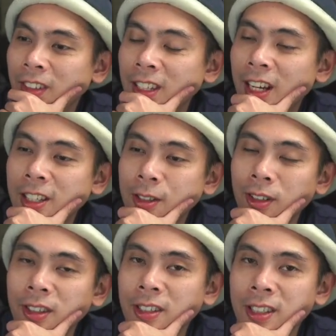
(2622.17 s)
Yeah, this
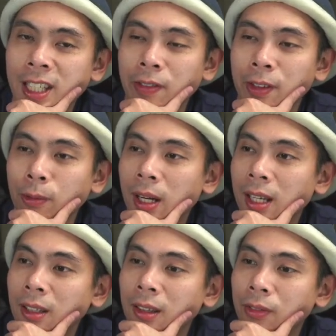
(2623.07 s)
one doesn't have the
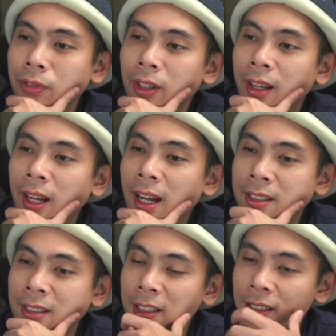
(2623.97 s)
weight that the Fjell
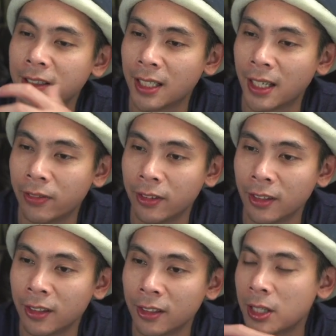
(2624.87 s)
has, and it doesn't have
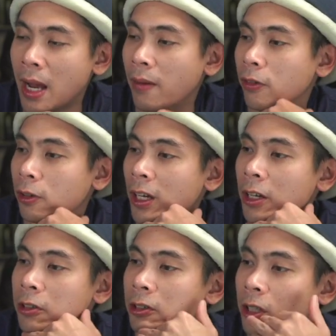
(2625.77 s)
the chamfered
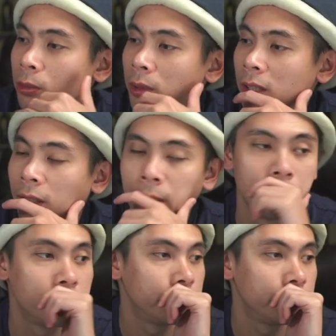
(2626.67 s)
edges as well.